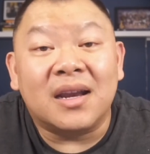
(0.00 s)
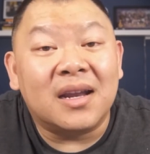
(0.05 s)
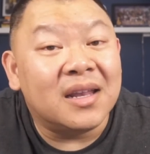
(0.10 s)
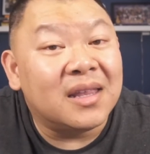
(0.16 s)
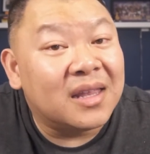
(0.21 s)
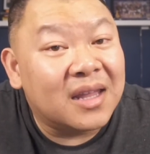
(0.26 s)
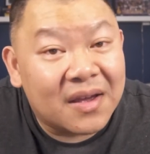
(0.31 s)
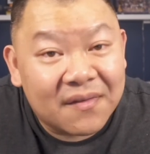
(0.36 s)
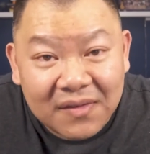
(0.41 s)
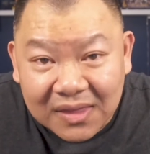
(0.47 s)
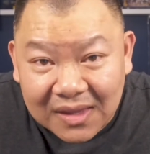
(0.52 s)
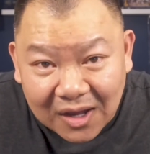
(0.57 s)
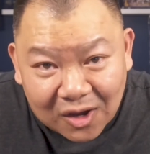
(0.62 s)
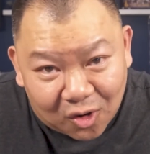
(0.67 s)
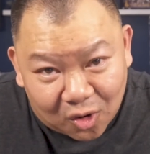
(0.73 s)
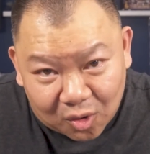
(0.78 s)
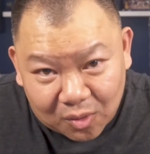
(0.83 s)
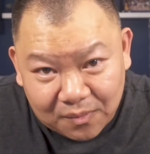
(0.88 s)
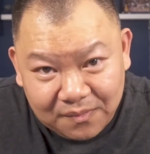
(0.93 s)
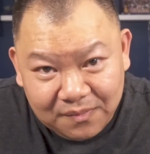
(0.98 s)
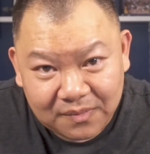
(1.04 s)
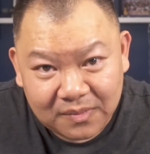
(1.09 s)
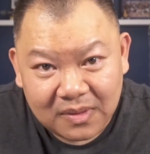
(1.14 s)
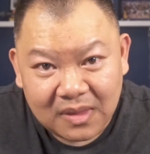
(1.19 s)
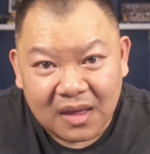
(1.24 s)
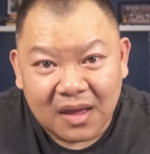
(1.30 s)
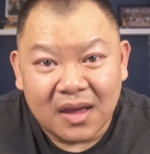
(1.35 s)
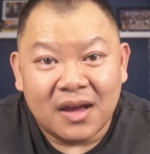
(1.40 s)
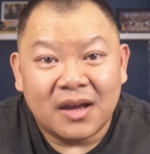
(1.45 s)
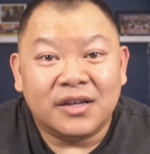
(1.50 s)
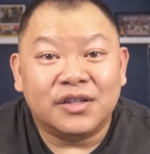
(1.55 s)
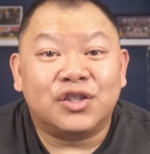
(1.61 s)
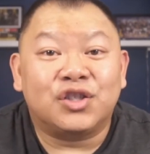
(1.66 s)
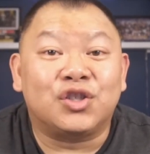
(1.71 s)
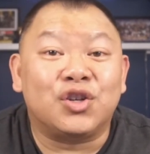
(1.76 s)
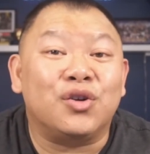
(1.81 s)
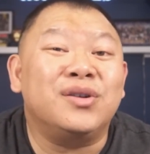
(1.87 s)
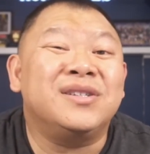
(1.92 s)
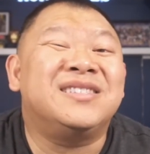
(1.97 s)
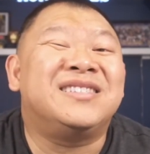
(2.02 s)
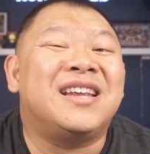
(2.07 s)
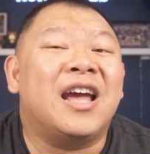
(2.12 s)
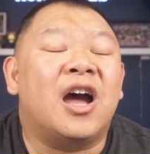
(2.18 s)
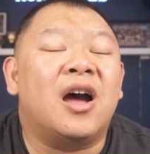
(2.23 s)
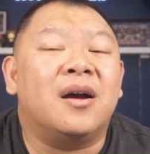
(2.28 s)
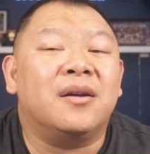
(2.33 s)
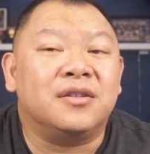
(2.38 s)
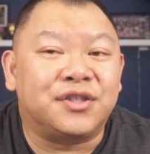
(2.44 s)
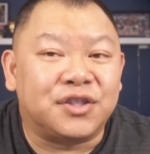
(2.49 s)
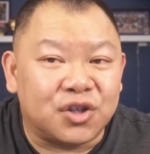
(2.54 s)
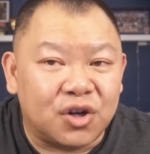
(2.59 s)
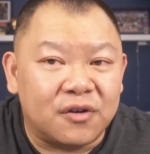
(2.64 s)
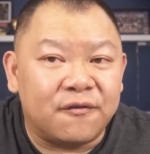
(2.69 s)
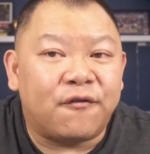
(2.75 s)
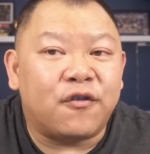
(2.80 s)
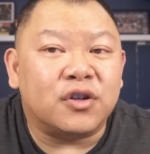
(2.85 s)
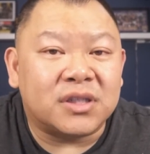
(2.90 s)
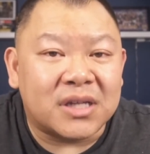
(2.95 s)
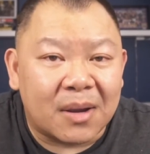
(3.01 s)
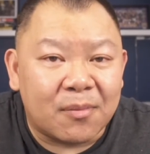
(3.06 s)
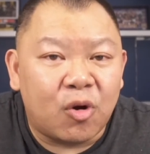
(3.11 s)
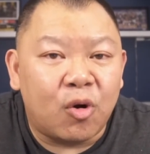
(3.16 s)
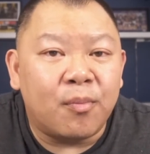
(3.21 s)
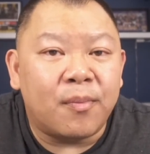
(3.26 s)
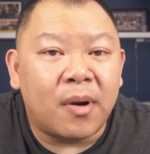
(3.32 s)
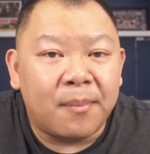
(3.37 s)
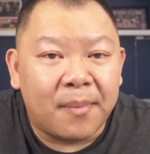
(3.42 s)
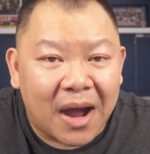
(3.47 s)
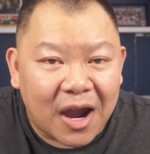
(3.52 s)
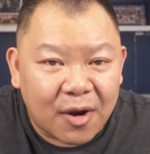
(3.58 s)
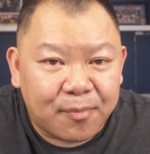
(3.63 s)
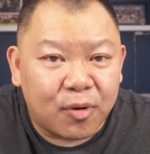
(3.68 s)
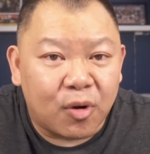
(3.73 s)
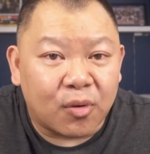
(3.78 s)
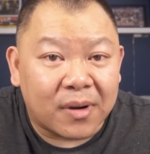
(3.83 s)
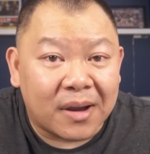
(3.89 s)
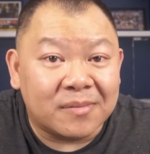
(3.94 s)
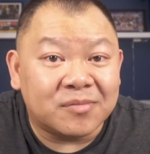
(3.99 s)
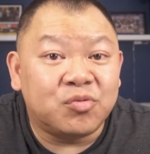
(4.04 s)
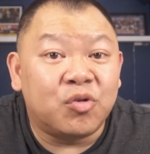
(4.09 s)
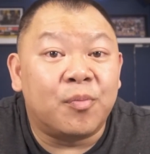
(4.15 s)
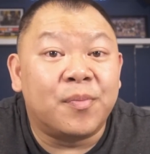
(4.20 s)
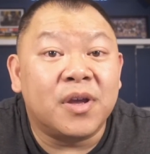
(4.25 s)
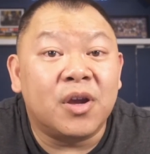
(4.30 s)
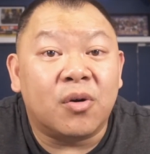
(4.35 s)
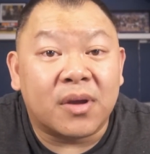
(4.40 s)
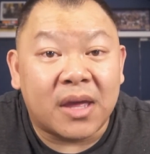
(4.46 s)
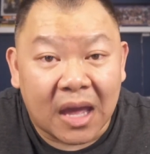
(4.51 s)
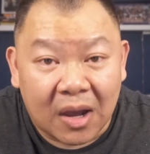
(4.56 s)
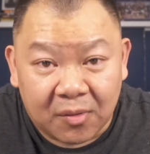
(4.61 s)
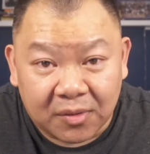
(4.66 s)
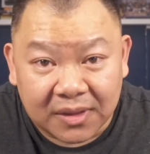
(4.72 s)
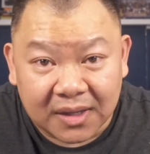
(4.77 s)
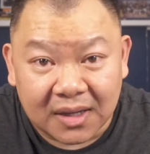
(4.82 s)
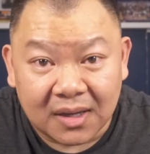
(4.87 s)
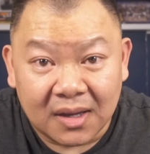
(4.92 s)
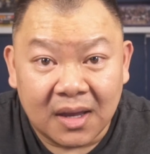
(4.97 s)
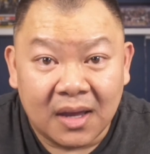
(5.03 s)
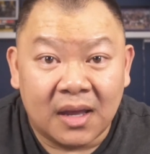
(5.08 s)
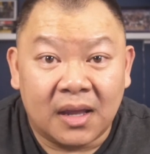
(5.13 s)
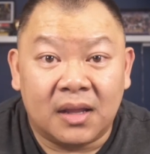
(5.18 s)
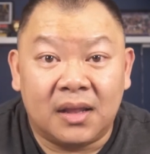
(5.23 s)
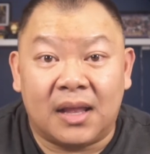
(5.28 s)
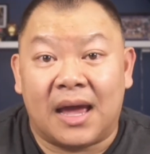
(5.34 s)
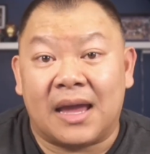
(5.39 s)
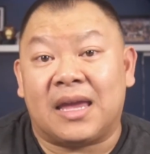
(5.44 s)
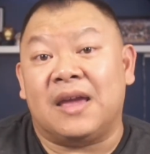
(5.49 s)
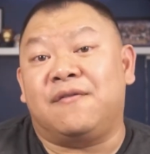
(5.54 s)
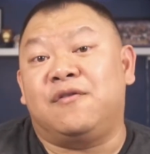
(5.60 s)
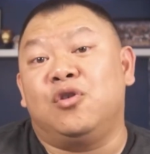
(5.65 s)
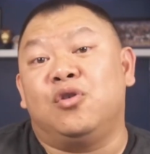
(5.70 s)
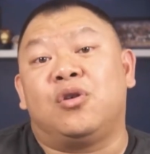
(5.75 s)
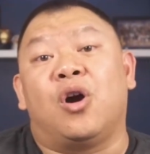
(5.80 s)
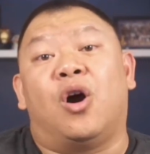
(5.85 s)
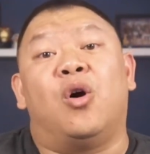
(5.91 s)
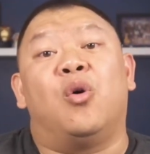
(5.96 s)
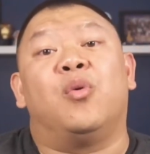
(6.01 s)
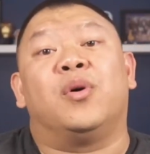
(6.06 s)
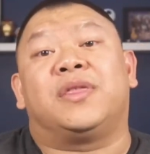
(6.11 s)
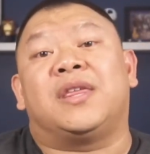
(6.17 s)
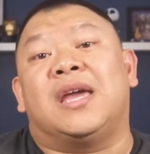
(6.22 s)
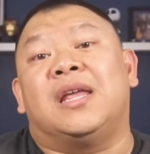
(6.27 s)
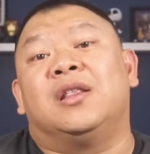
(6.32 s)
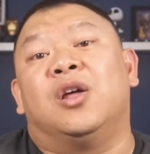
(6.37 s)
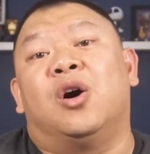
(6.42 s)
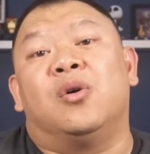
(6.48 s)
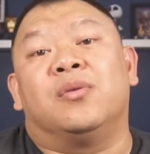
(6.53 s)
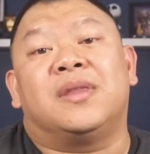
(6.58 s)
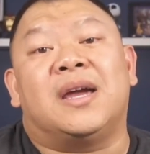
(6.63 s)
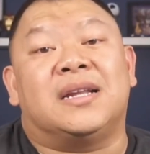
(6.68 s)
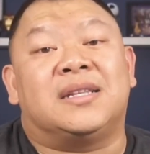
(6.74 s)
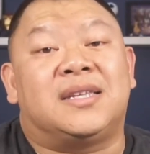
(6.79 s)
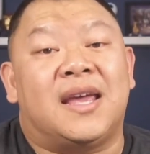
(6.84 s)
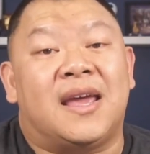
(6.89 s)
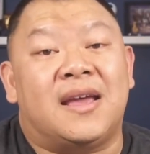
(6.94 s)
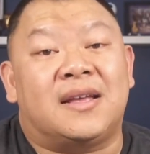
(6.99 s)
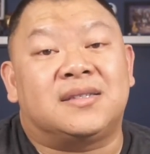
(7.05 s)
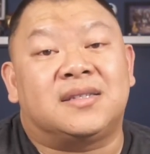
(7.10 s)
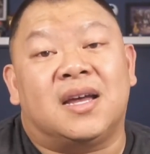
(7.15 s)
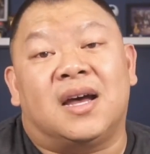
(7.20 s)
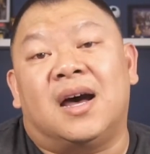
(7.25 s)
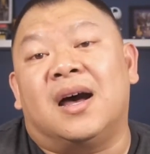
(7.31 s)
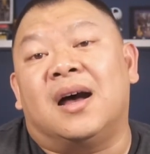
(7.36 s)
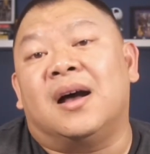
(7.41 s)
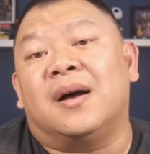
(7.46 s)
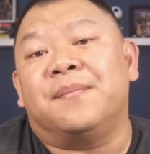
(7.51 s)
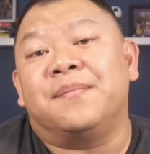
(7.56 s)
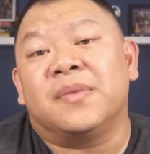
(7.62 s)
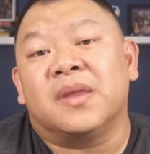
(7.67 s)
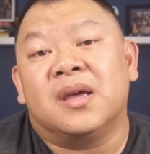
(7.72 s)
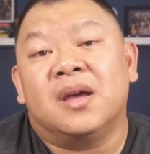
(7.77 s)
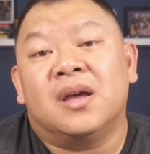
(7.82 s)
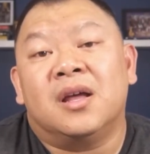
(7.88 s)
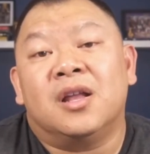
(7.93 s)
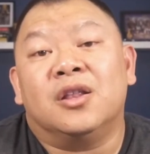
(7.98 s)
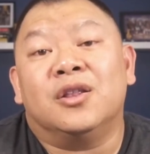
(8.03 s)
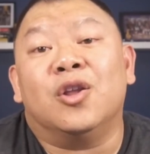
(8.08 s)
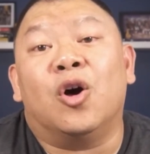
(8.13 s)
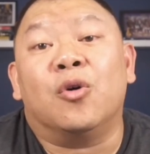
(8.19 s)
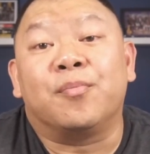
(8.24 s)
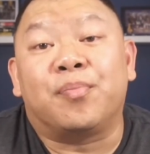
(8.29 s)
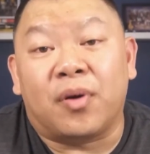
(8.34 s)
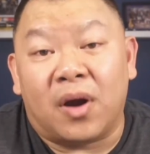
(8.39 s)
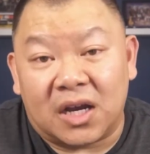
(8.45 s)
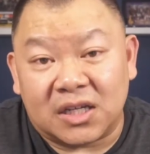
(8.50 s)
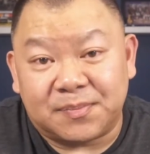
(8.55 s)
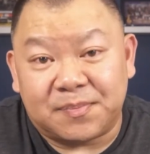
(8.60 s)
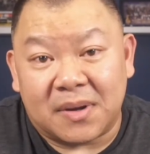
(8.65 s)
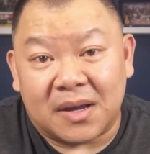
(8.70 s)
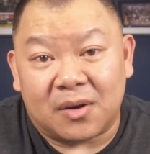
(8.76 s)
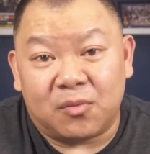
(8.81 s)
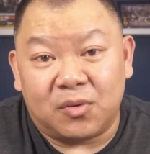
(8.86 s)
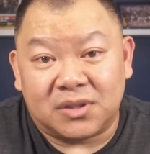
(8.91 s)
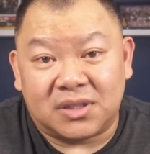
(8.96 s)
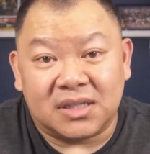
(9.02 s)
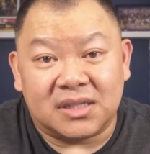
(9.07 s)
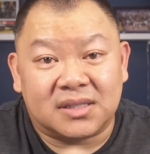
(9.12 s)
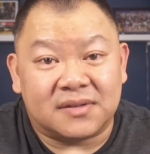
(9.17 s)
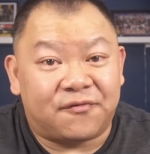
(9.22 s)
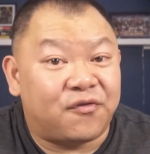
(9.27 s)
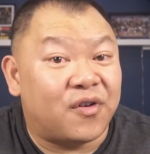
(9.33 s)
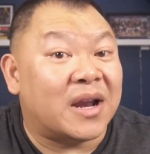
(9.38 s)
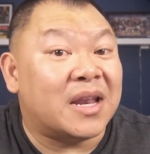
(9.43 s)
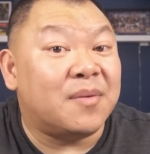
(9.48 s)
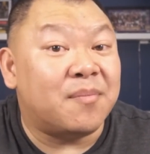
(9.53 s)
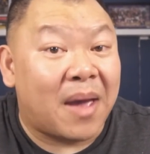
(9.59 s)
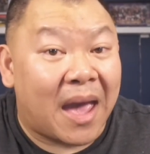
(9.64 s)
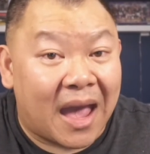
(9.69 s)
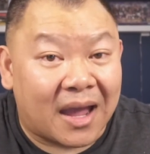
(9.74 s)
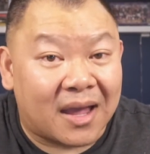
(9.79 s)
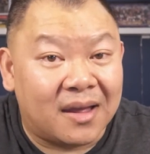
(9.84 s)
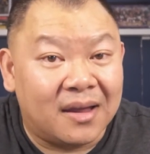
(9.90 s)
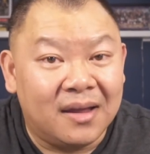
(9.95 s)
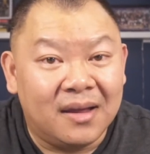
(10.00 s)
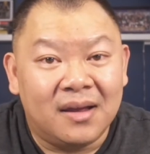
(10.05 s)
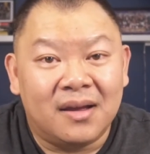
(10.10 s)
gonna live in the home, certain first-time home buyer programs will be okay with it. Like if you go with a loan that takes Loan Prospect, which is Freddie Mac,